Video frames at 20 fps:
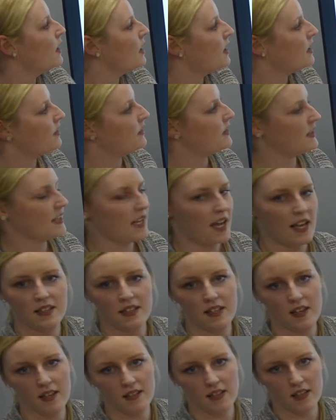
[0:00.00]
And in this
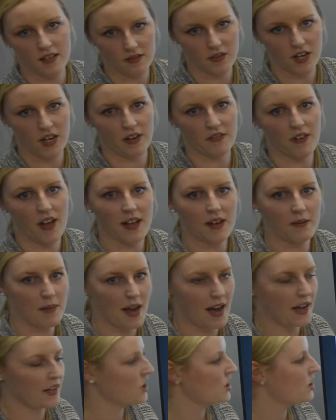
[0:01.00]
case, it does verify and
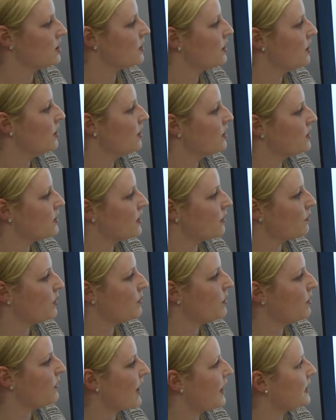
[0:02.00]
match. So then we
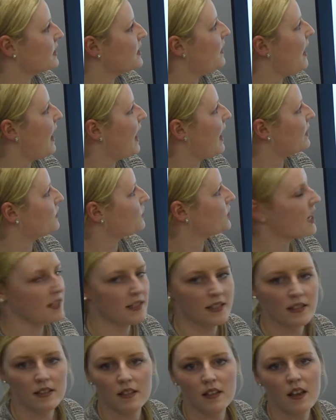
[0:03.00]
move on to the
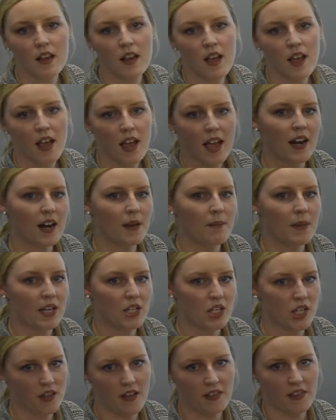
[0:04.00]
address, and I make
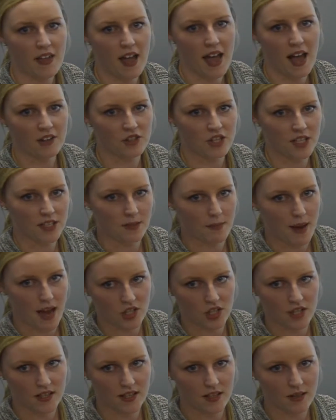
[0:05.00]
sure that the address
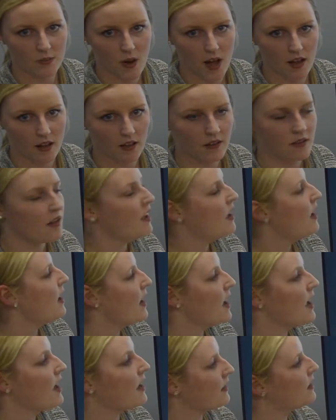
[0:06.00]
matches as well.
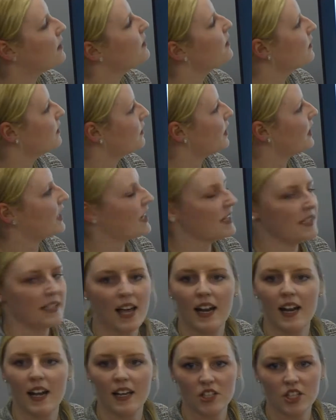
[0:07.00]
And like I
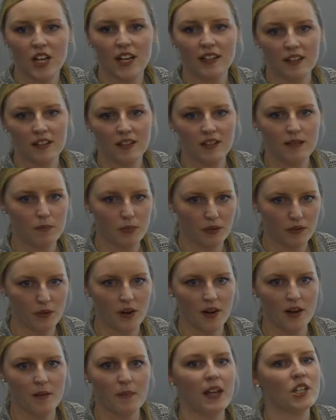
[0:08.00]
said, I check this
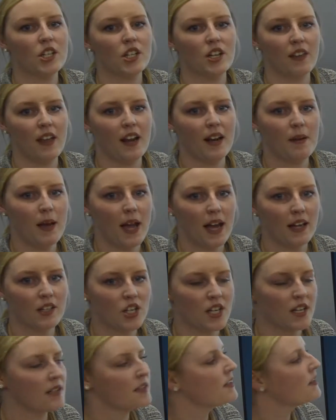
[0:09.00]
before to make sure that it
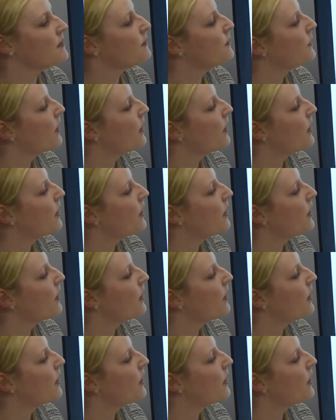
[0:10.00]
matches.